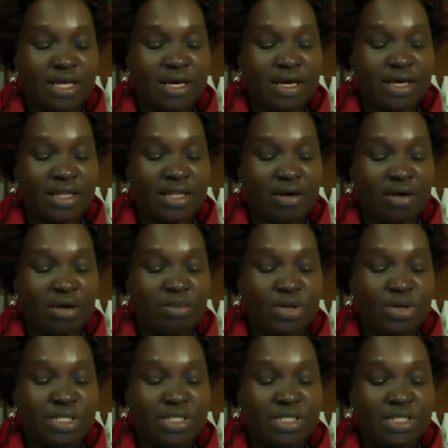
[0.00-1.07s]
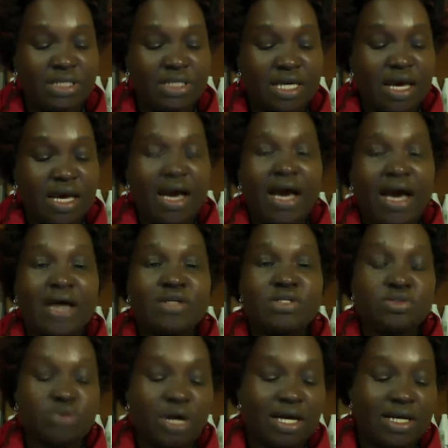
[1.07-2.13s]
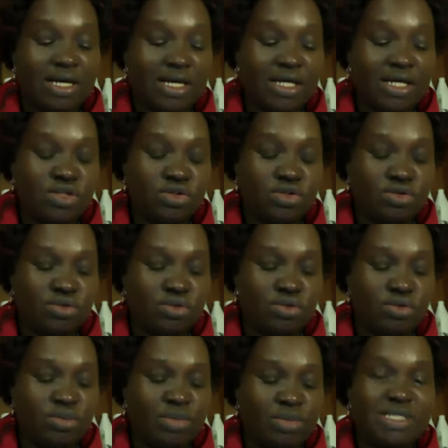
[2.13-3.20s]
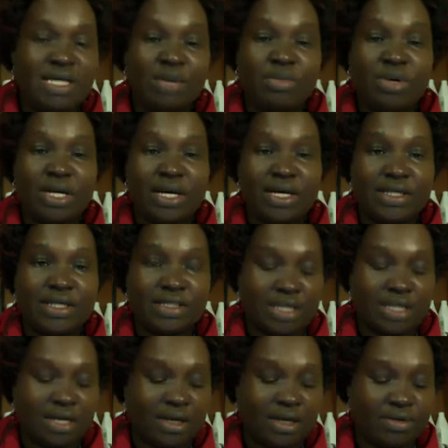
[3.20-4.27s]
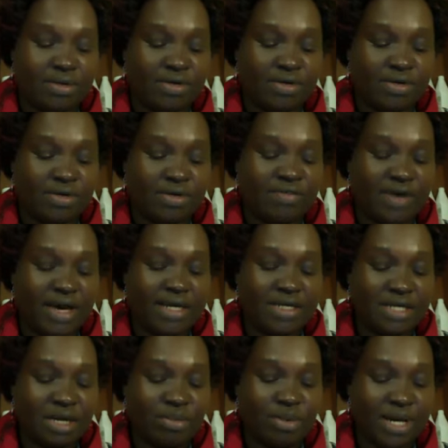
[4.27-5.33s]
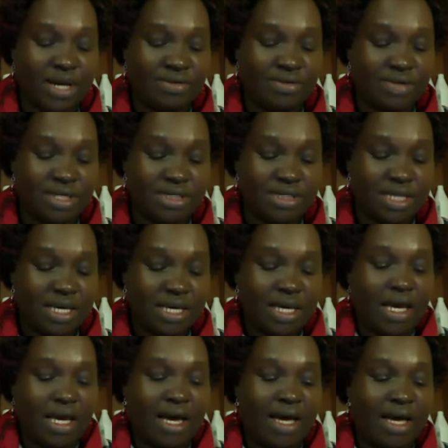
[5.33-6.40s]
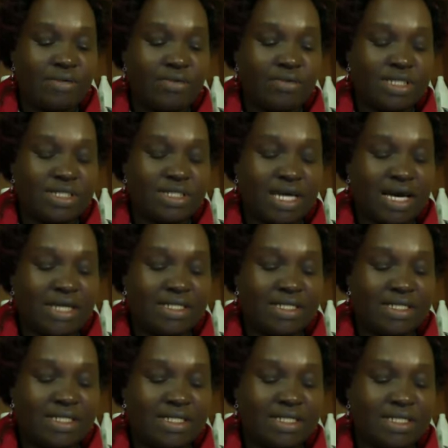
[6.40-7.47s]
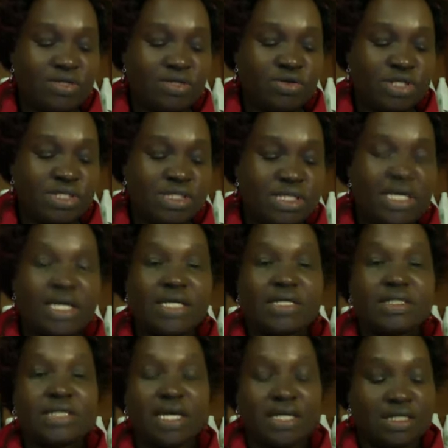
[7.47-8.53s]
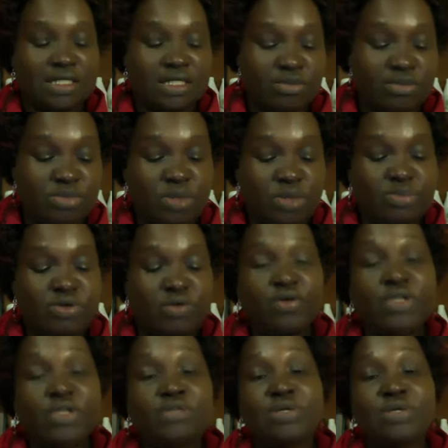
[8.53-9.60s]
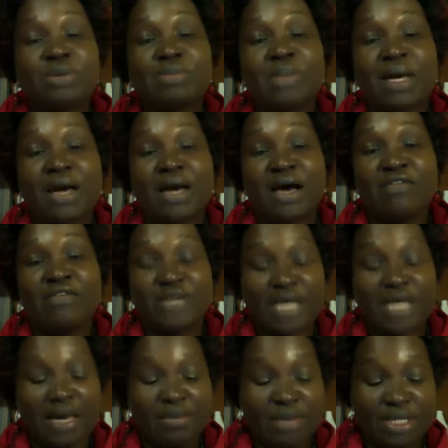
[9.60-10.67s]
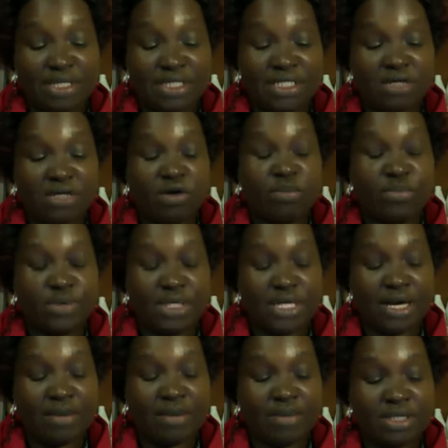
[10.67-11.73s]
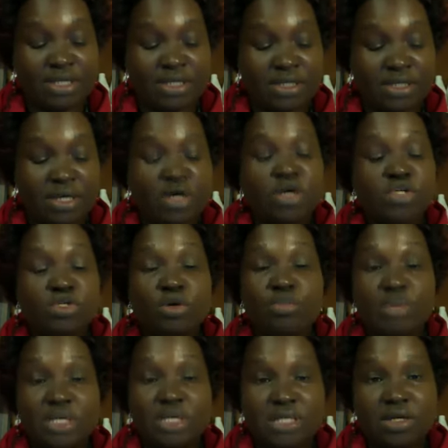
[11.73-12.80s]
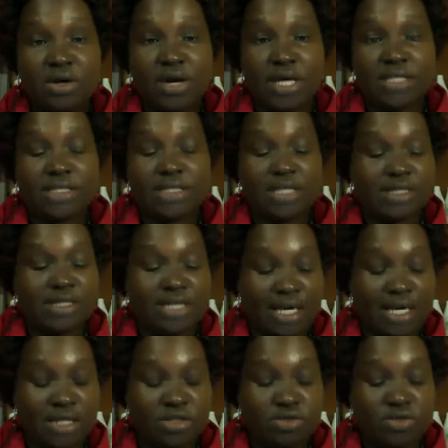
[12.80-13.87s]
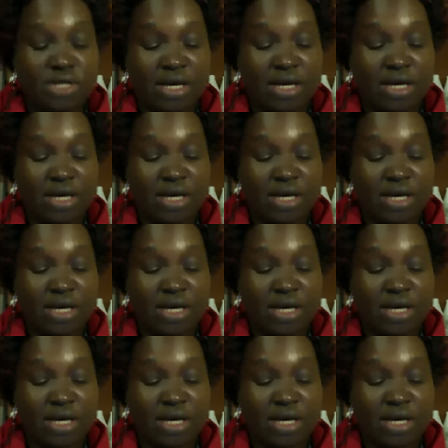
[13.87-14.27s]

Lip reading: our bodies are struggling to metabolize refined carbohydrates. And we start noticing certain symptoms of which we may have diabetes or pre-diabetes. So PCOS is linked to diabetes.